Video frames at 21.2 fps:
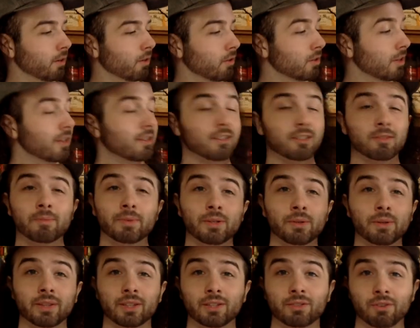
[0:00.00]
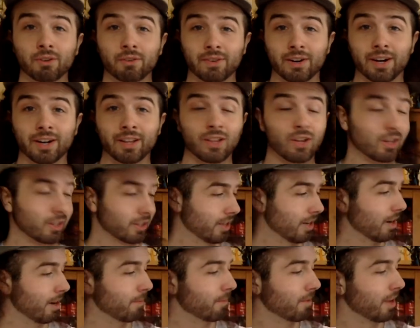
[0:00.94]
Scientists have been doing this for a very long
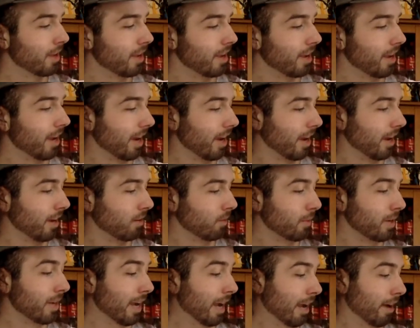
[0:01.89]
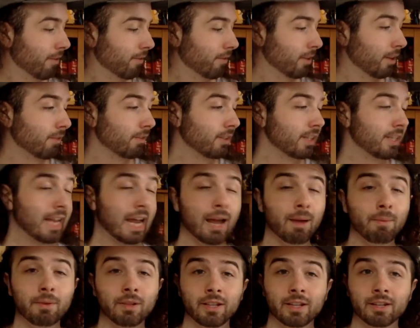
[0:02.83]
time, and we have lovely
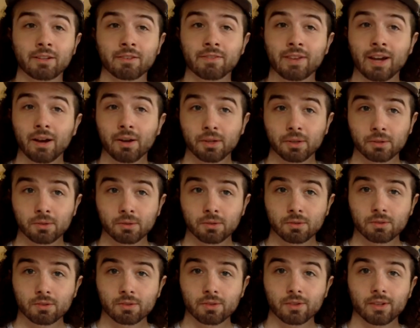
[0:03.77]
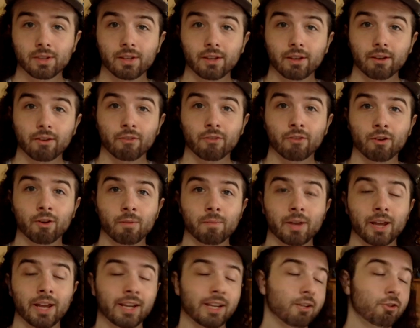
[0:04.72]
tabulated values from
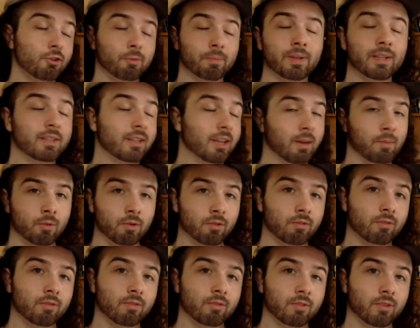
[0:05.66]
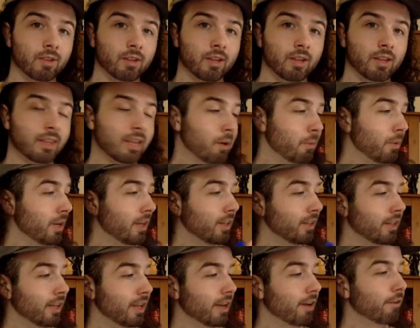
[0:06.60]
an entropy table that we can
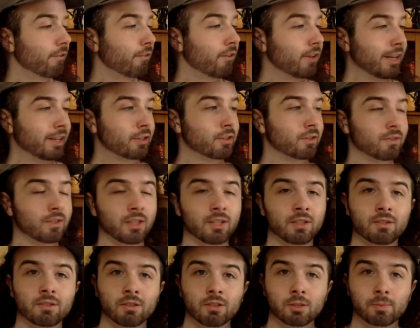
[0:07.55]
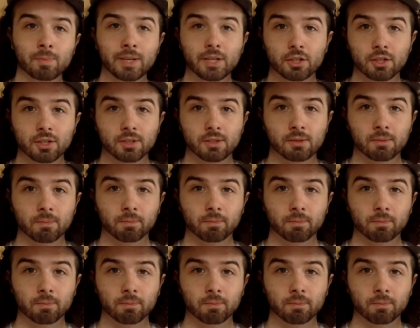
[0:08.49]
get for each of these species.